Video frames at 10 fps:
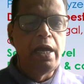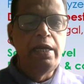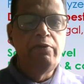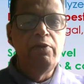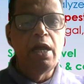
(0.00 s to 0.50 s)
And
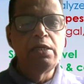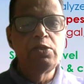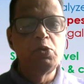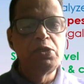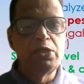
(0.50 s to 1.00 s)
it will
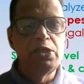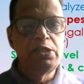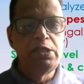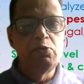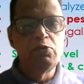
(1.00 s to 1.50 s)
also
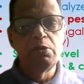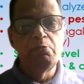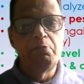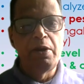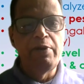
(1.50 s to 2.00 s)
suggest you
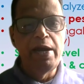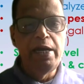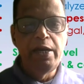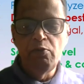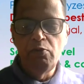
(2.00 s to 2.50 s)
some
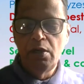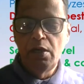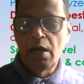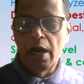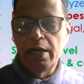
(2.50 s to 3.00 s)
preventive
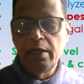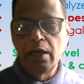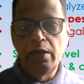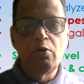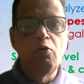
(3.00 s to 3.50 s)
and
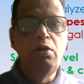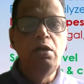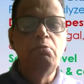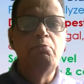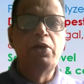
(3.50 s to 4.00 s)

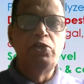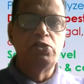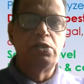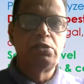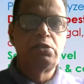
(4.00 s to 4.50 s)
control
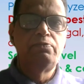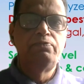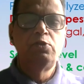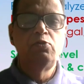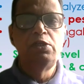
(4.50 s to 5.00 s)
measures.
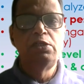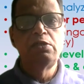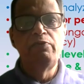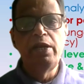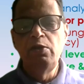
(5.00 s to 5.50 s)
So this
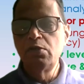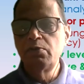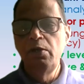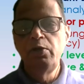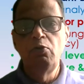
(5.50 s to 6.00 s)
is a very
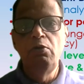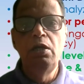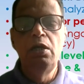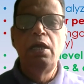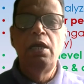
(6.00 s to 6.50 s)
useful tool,
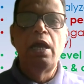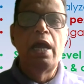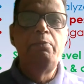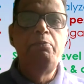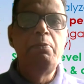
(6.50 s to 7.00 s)

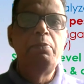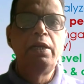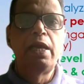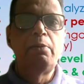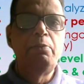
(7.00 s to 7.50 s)
and people
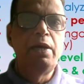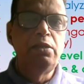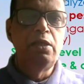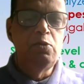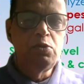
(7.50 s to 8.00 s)
can
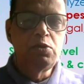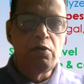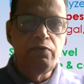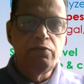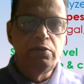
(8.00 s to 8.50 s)
make the use
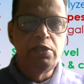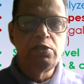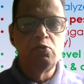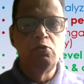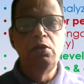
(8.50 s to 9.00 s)
of
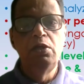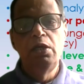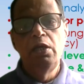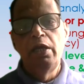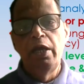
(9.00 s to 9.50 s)
this tool
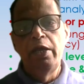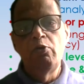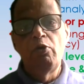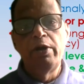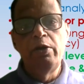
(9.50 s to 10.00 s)
in
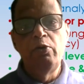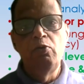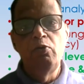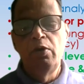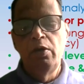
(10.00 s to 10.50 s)
order
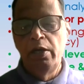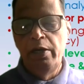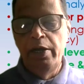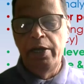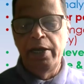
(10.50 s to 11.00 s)
to
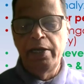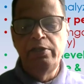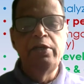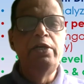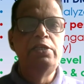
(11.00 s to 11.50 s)

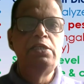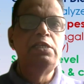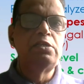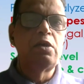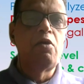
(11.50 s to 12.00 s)
detect the
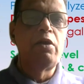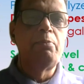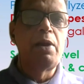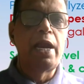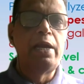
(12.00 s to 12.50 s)
disease on
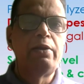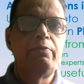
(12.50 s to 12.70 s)
a plant.